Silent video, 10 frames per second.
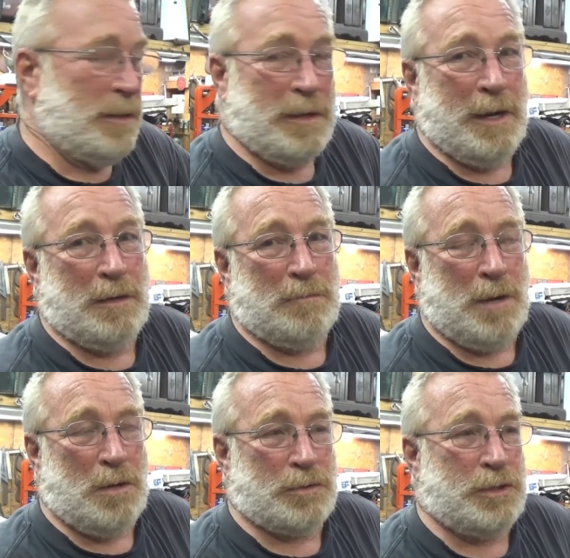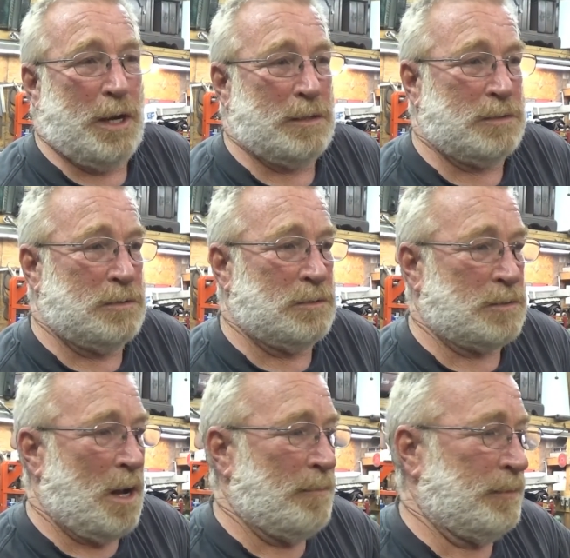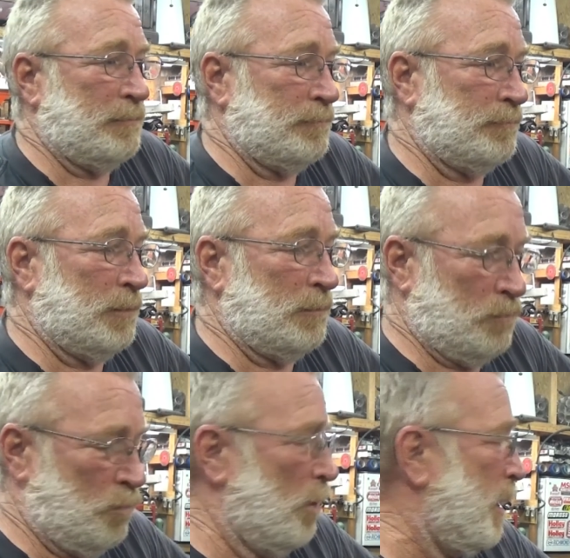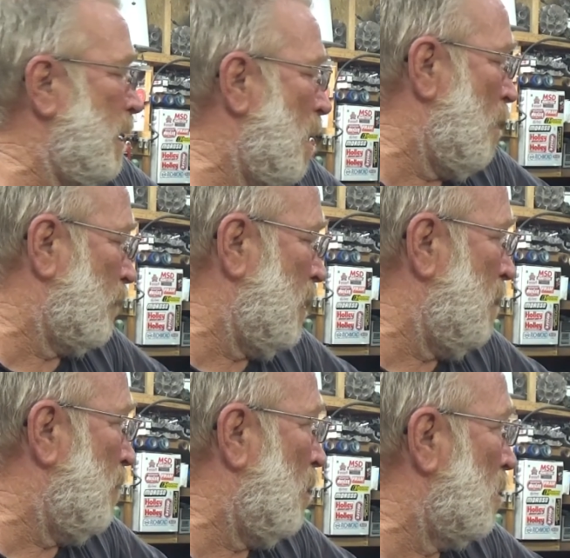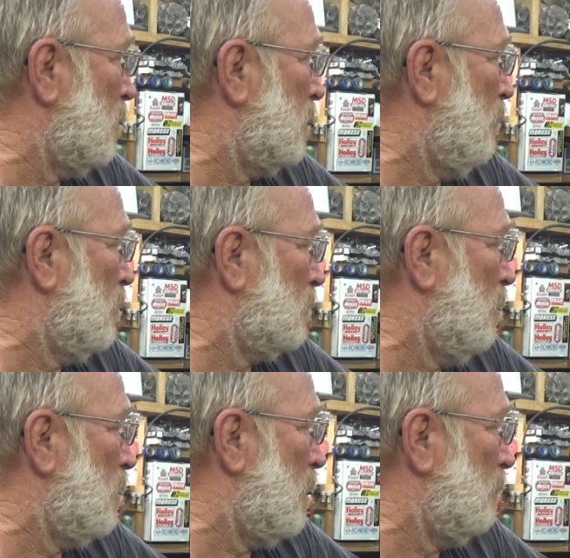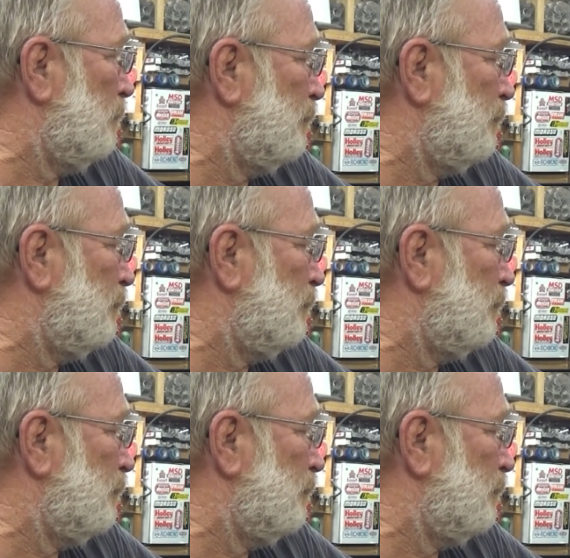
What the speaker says: either that little ball's stopping. But we'll get it off, get it apart, and see what's going on.